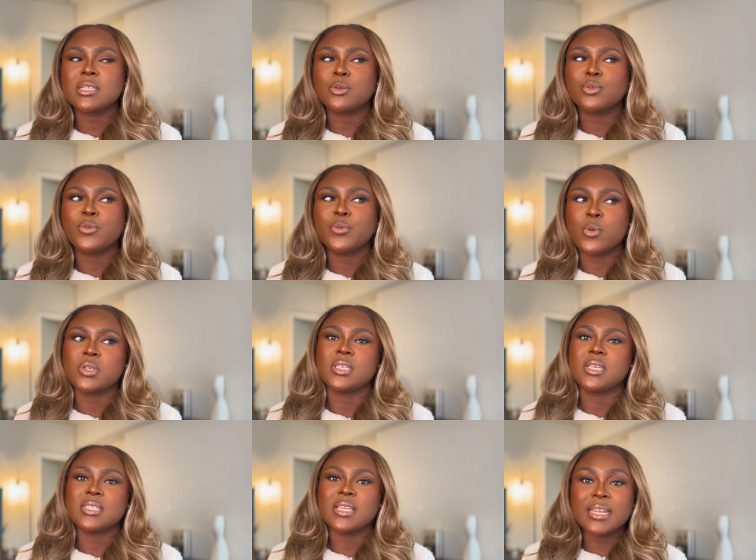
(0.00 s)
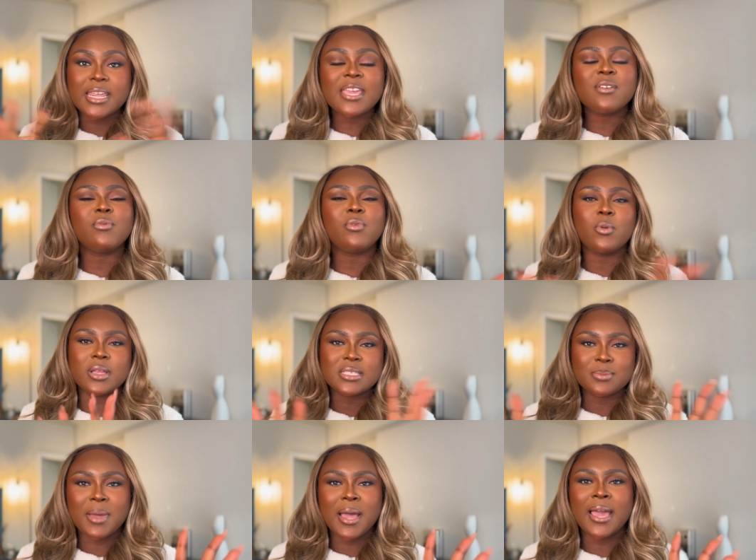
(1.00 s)
forces and
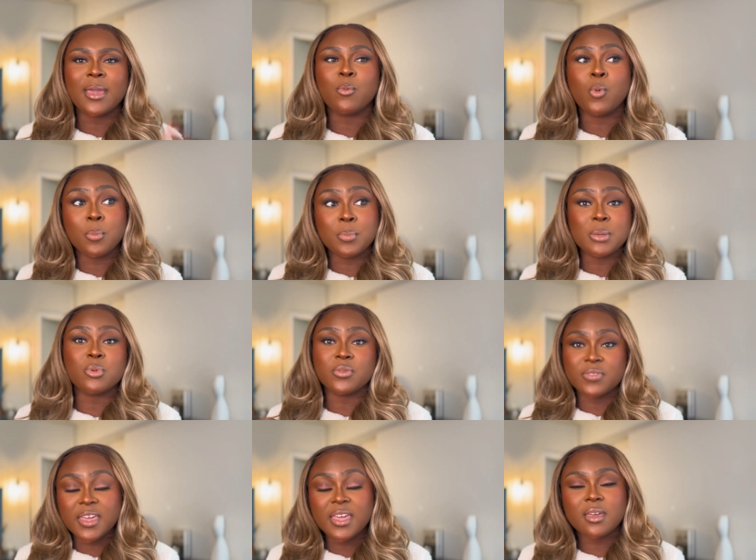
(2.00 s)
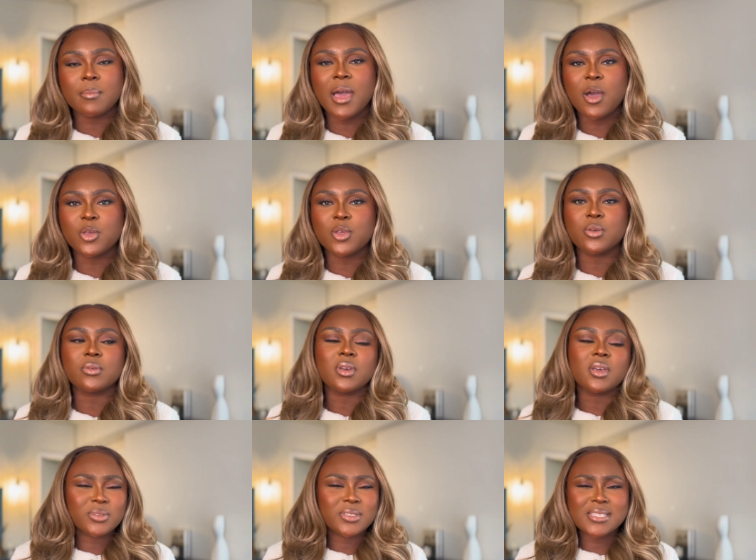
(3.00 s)
influenced by what people think about you.
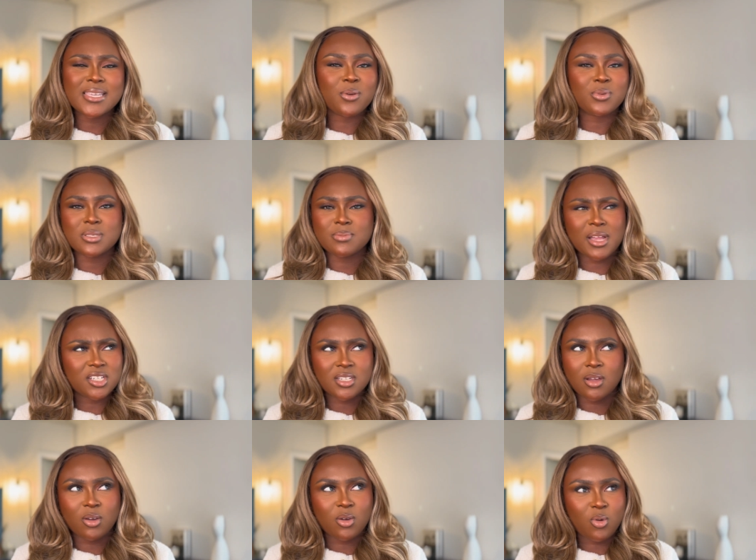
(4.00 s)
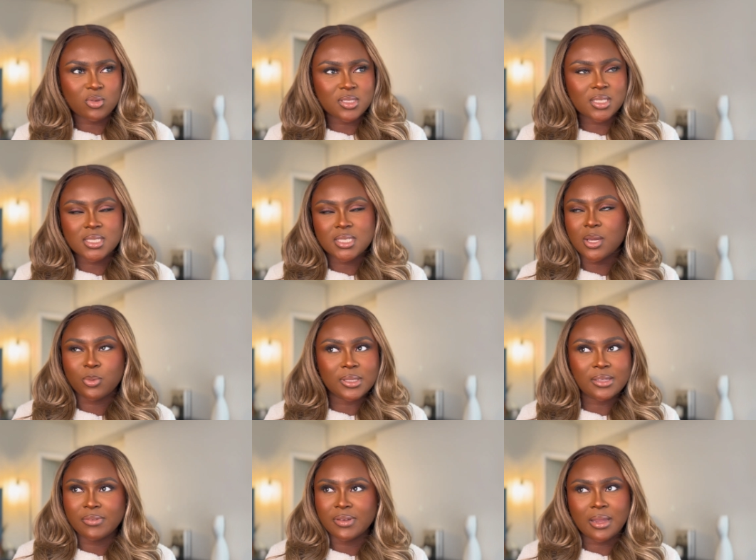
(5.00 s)
This year we're smashing our goals. This year we're
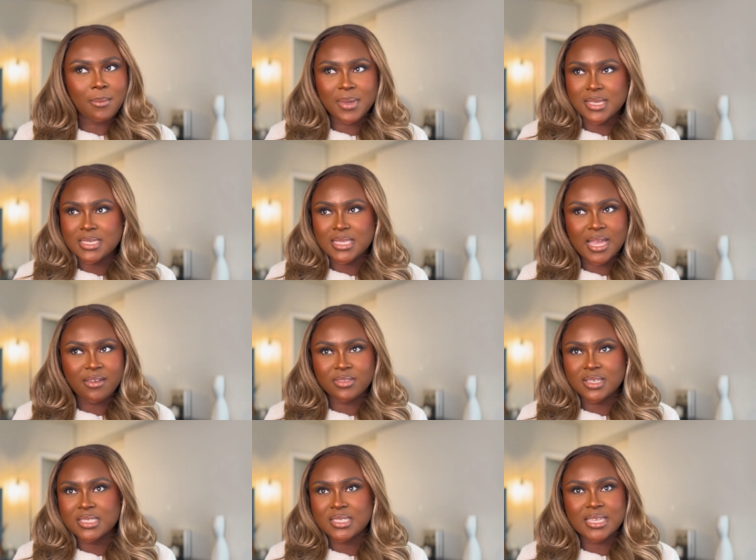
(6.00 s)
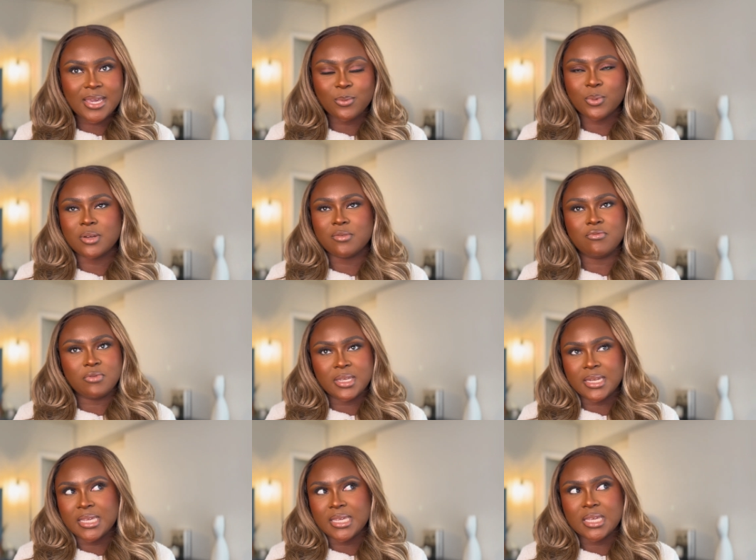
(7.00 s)
living our best life. This year we're
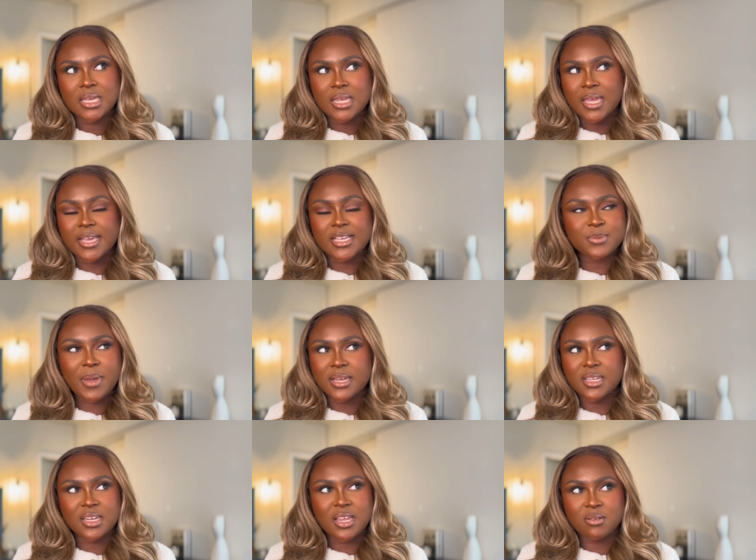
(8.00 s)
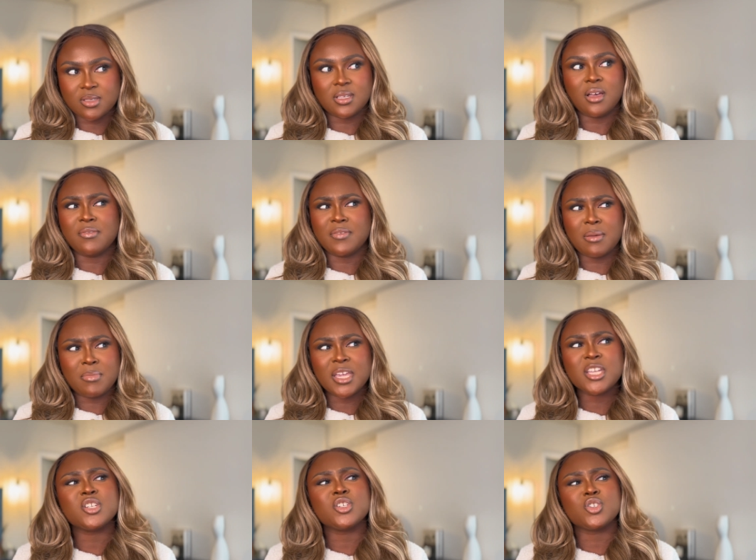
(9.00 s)
really expanding ourselves and
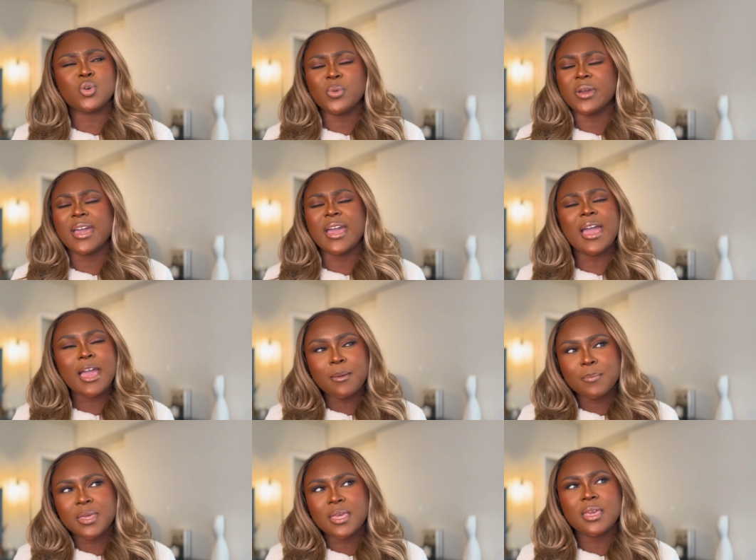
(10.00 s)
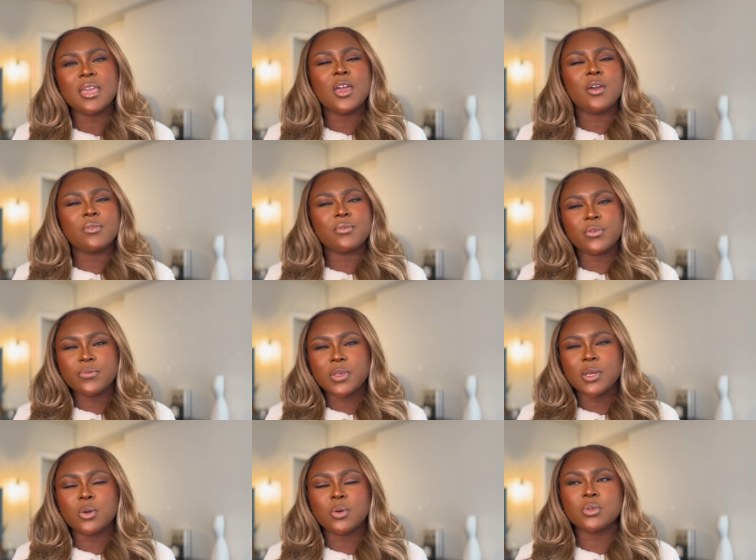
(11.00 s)
making sure we're happy,
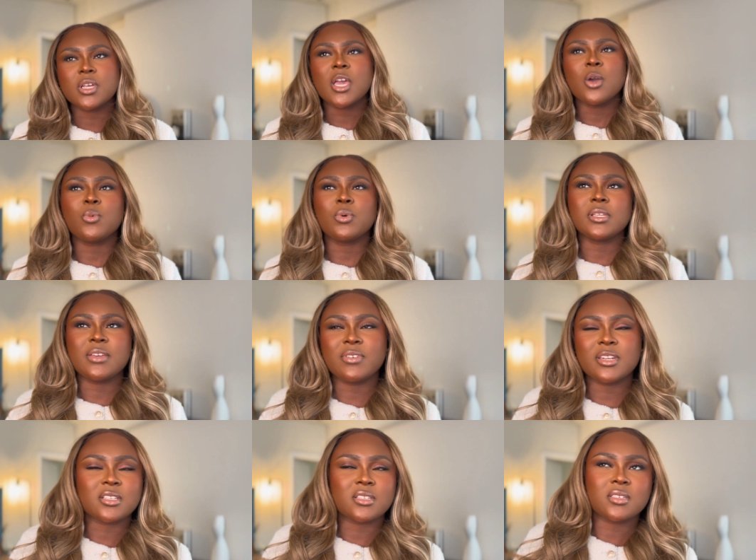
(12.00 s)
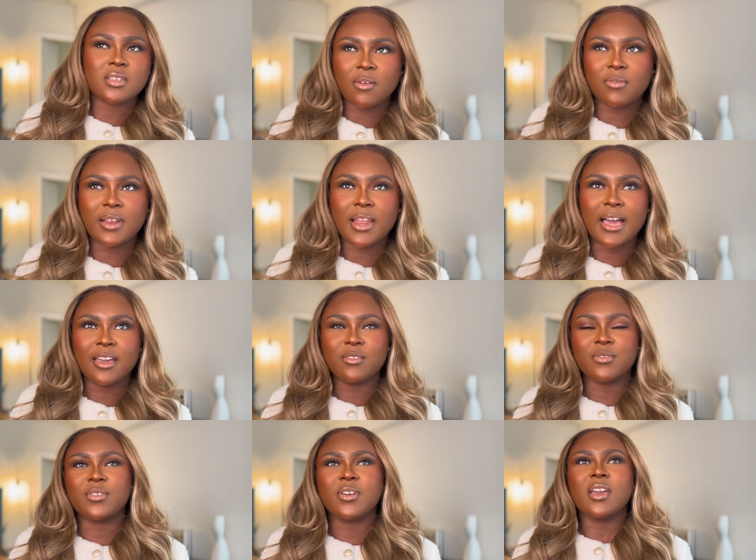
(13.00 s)
fulfilled. We're living a soft
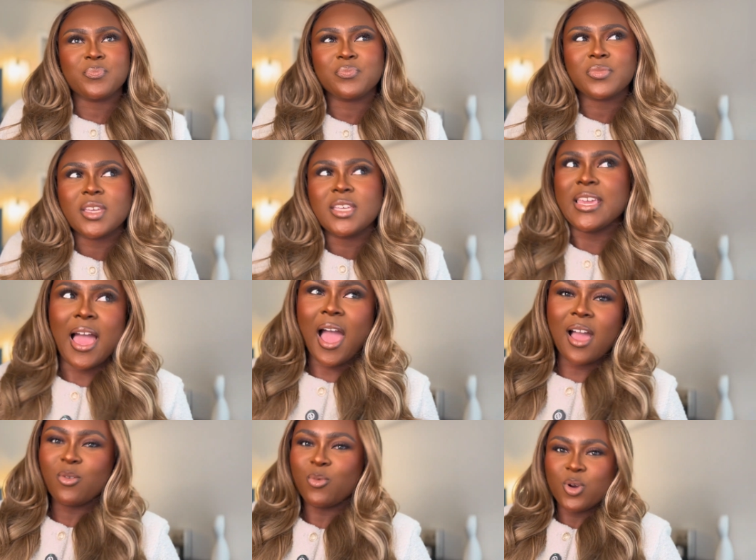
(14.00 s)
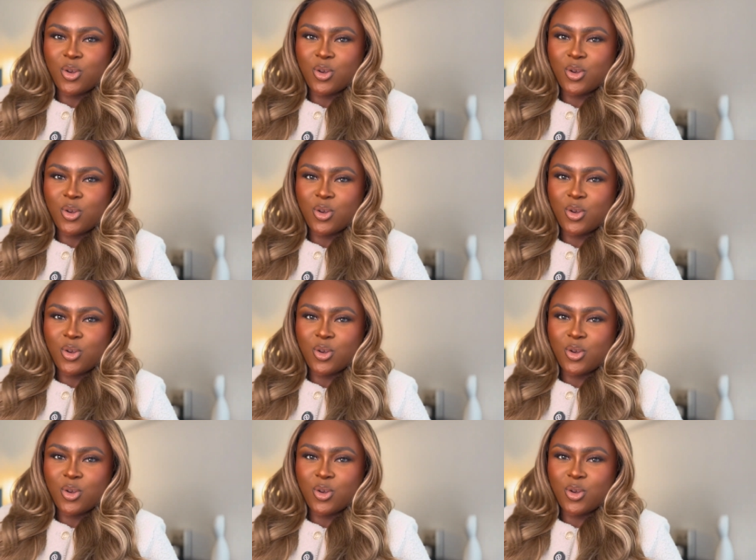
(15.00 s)
life. Yeah, we're